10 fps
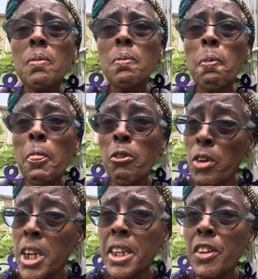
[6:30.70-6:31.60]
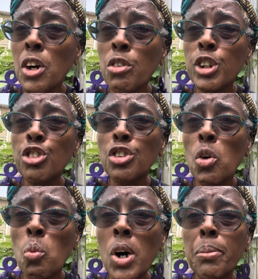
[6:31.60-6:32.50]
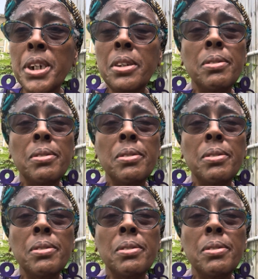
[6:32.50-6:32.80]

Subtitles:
really the original woman,